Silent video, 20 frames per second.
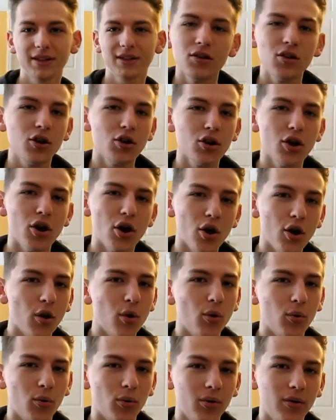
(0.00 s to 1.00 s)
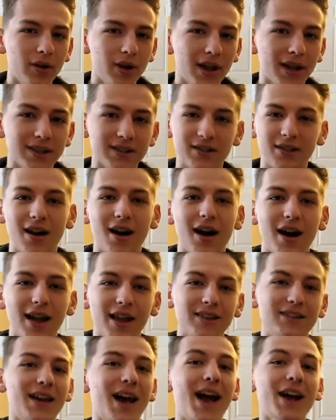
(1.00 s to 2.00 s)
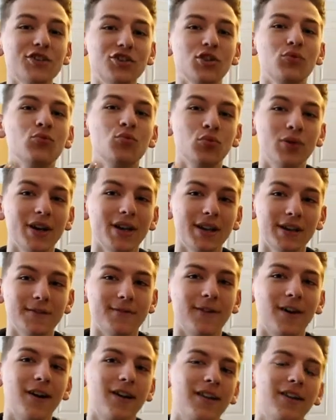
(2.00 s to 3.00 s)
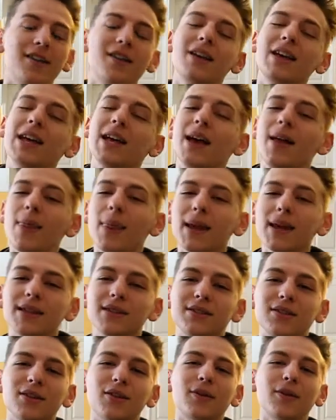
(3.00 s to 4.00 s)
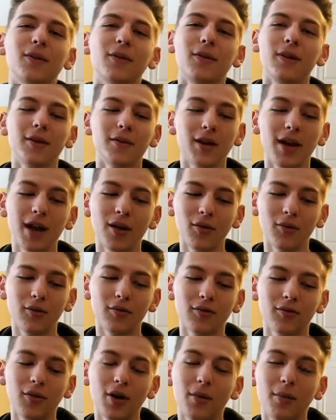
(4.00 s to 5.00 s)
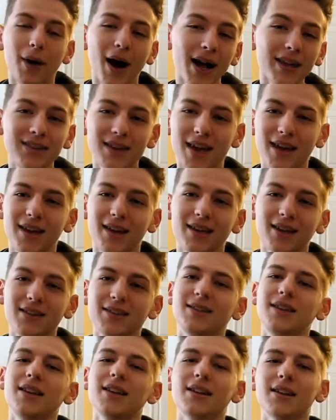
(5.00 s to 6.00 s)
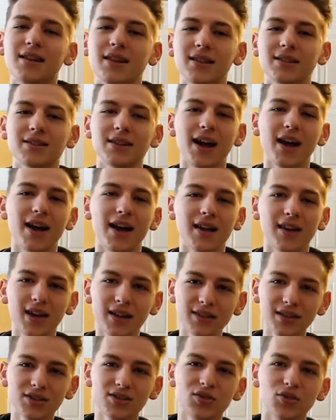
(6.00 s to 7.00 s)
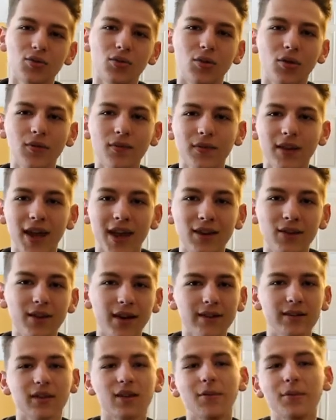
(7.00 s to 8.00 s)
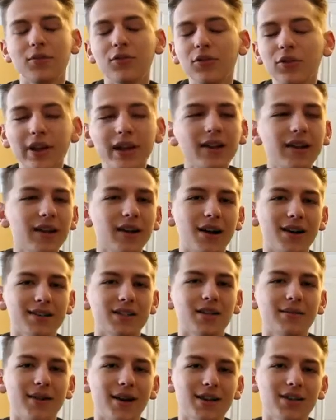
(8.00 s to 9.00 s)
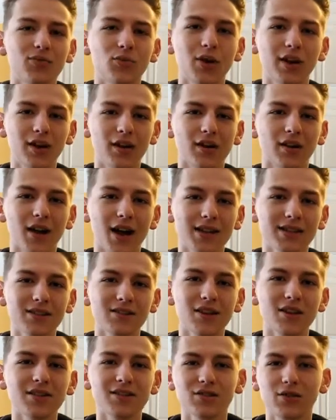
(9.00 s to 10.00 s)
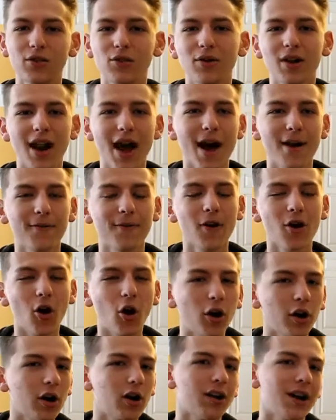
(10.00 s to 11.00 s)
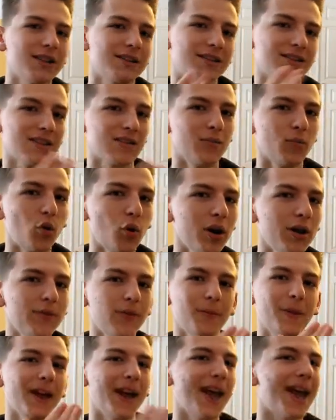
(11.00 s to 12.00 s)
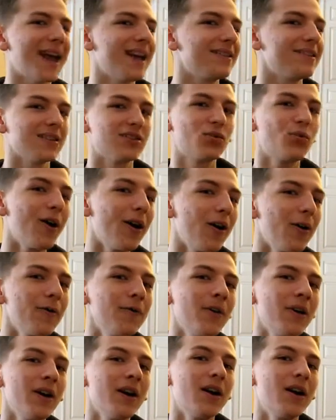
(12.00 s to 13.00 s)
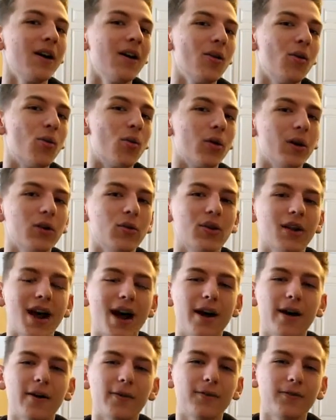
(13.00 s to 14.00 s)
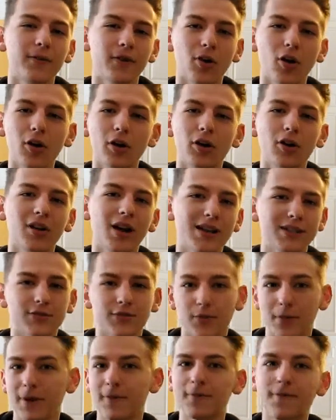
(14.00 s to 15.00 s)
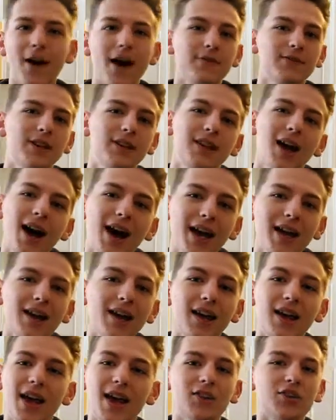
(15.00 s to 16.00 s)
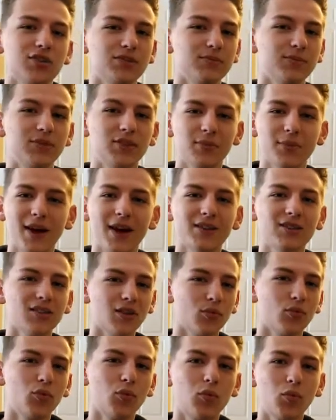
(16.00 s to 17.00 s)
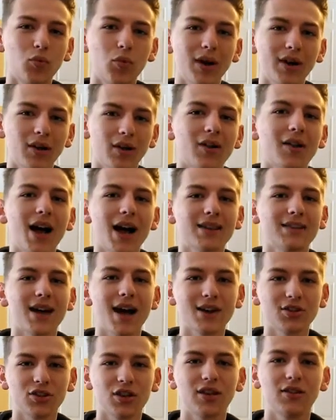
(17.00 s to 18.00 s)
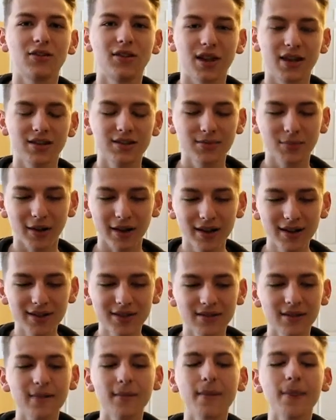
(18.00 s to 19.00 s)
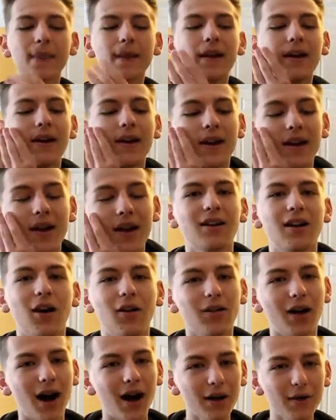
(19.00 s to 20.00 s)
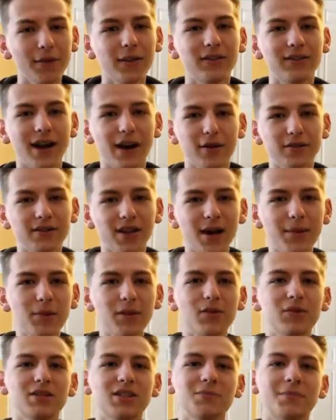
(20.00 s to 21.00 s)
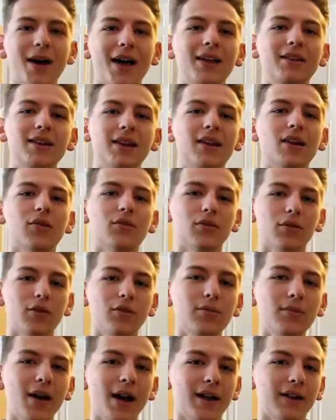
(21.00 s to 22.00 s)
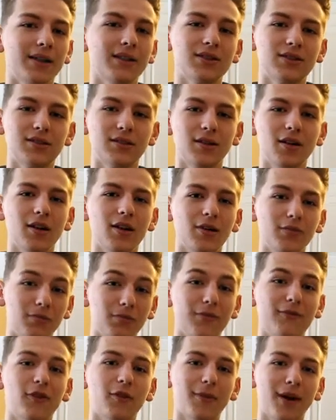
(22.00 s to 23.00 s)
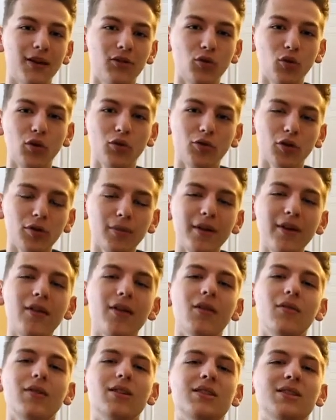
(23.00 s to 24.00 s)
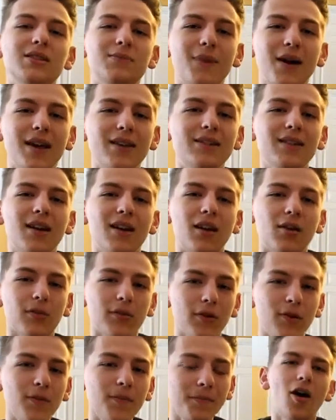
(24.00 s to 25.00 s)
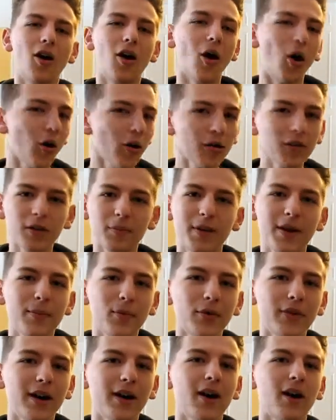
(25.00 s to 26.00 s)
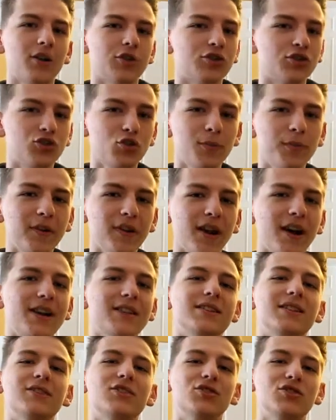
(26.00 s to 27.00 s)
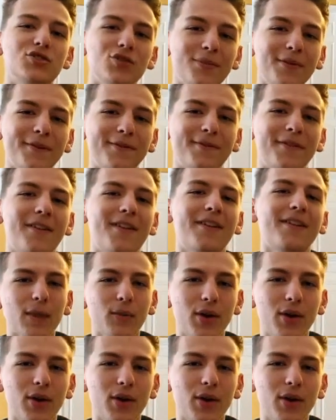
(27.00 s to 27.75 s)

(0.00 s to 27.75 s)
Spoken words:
No, it's not. It's actually really fun. So, what my day is I get to school and you get to completely customize when your classes are, so you could have all your classes in the morning from like 8 to 12, or you could have all your classes from like 5 to 9. It just depends on when your class actually takes place. A lot of the downtime you spend in a room, at least for my dual enrollment, we spend in a room. All of the people there are super nice and super fun.